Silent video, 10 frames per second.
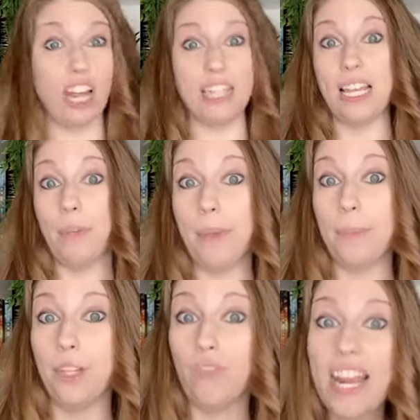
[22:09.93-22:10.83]
you're not telling
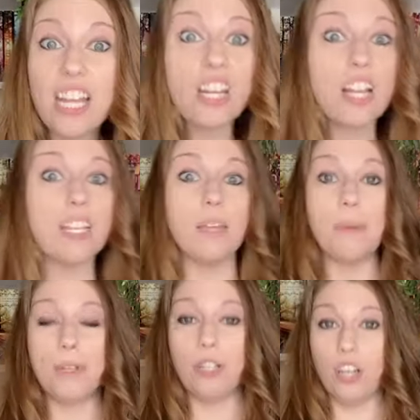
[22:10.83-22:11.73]
people you're writing, you're not telling
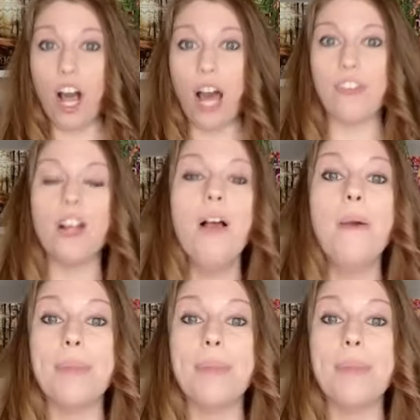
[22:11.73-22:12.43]
people you're an author,